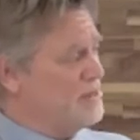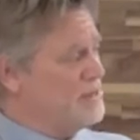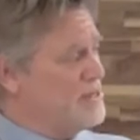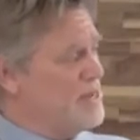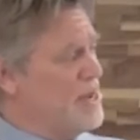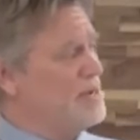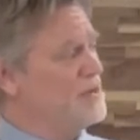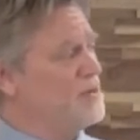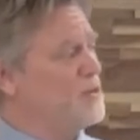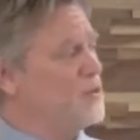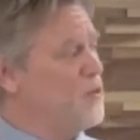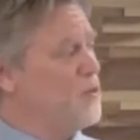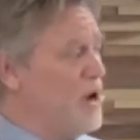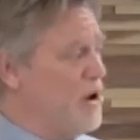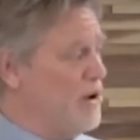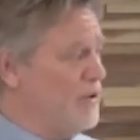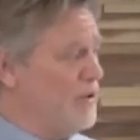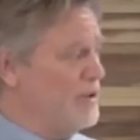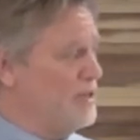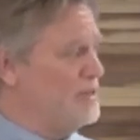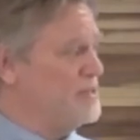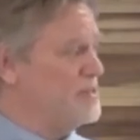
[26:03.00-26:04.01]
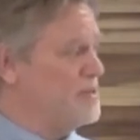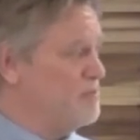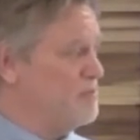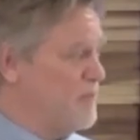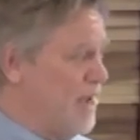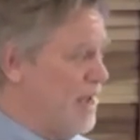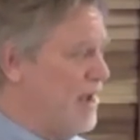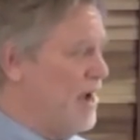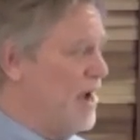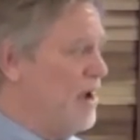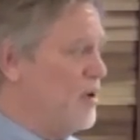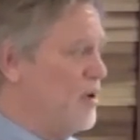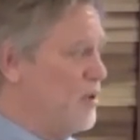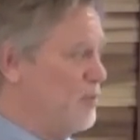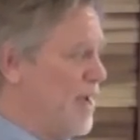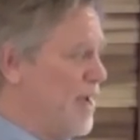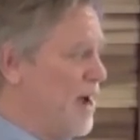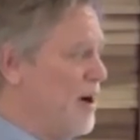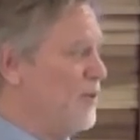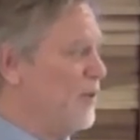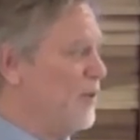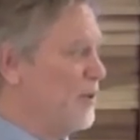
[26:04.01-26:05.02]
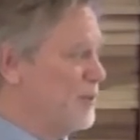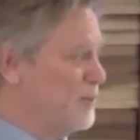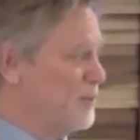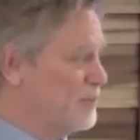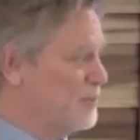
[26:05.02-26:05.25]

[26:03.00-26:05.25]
10 qualities of my higher power.